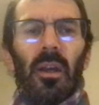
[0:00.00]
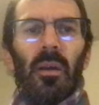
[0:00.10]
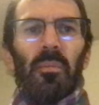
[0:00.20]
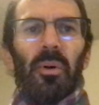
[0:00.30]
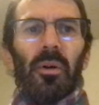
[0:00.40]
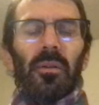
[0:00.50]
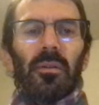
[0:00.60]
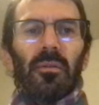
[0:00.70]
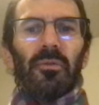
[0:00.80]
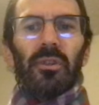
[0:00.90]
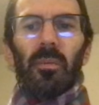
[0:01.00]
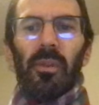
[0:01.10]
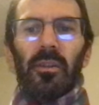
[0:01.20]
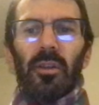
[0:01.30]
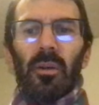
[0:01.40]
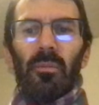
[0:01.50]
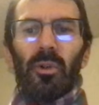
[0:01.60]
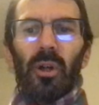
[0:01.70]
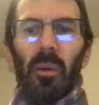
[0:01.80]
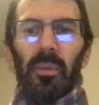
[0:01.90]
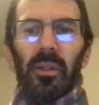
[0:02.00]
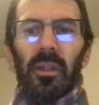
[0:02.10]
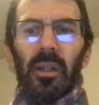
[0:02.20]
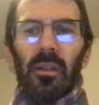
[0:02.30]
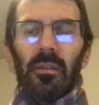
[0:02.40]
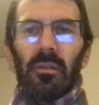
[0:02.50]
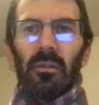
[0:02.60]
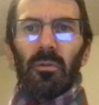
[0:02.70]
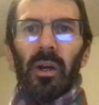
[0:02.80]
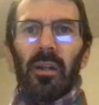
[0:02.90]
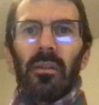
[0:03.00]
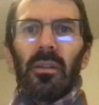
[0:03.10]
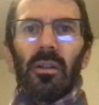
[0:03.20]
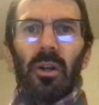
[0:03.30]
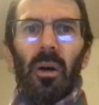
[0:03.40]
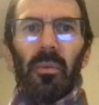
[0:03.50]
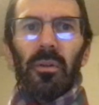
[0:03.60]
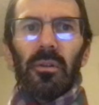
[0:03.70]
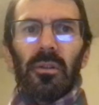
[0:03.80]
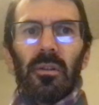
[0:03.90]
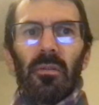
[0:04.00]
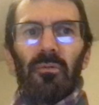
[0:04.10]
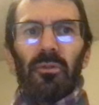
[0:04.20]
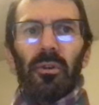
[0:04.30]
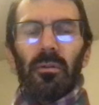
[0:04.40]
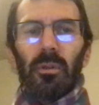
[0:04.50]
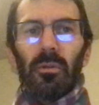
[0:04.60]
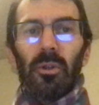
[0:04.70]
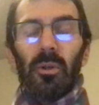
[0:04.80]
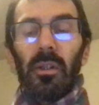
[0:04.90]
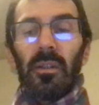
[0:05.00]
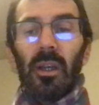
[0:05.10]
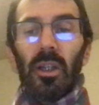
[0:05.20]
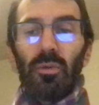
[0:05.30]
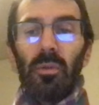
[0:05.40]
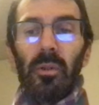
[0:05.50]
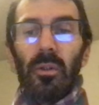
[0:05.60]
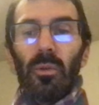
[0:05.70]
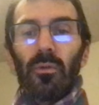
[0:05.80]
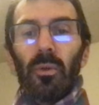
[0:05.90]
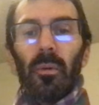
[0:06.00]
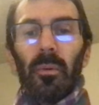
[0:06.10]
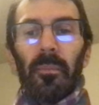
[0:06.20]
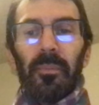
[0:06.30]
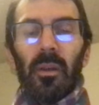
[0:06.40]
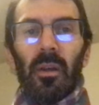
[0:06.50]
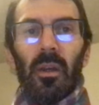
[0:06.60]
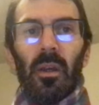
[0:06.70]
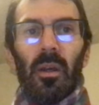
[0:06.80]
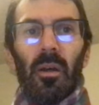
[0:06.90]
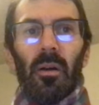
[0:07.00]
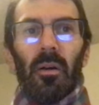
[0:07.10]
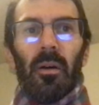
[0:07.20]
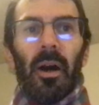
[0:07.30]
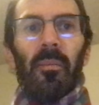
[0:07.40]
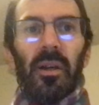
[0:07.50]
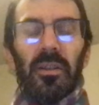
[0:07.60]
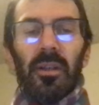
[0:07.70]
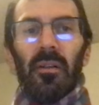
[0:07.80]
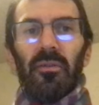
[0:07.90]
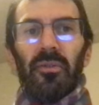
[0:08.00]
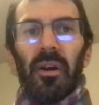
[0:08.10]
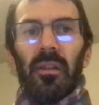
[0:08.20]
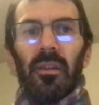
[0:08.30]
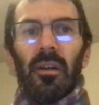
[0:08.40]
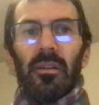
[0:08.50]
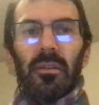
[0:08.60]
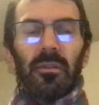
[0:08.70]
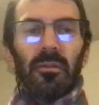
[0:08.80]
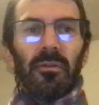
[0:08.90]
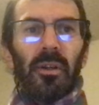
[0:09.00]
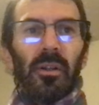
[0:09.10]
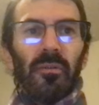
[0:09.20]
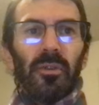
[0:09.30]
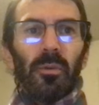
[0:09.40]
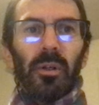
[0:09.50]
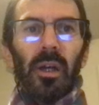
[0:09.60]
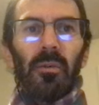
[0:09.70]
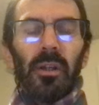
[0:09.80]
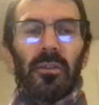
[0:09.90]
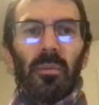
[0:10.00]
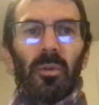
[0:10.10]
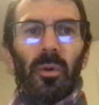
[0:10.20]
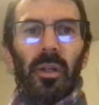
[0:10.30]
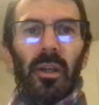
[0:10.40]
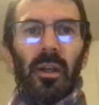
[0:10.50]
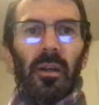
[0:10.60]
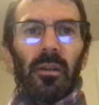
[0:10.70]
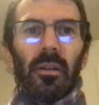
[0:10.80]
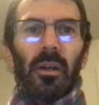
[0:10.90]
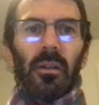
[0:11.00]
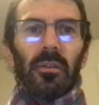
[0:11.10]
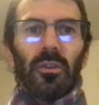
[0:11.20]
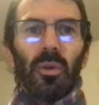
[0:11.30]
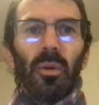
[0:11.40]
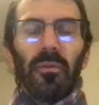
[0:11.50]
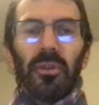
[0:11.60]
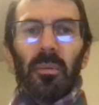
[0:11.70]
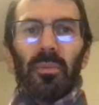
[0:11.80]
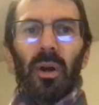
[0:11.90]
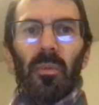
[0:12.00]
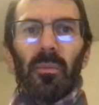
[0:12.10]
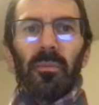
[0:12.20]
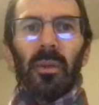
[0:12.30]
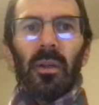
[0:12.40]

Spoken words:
But for some things that are more complicated, writing comments for your own code is extremely useful. I myself find that very often when I write some code and I solve some problem,